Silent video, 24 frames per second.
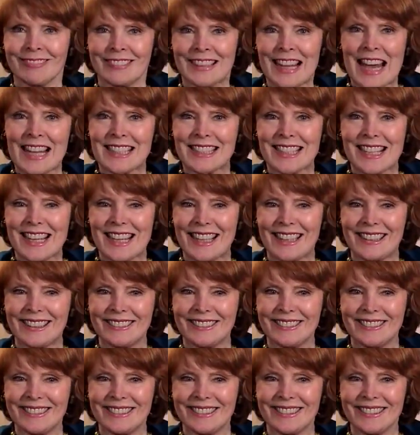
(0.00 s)
"That's
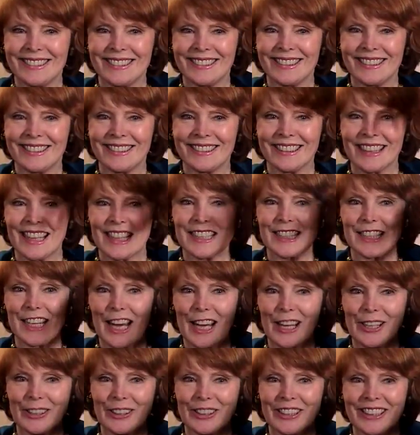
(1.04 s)
it, let's
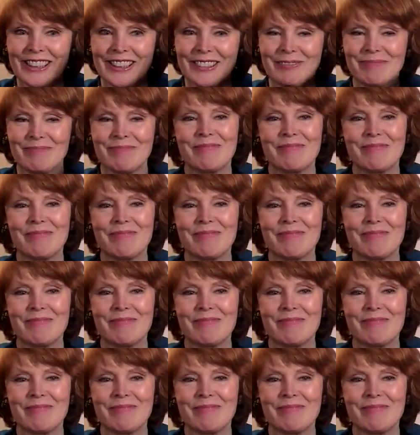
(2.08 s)
hire her."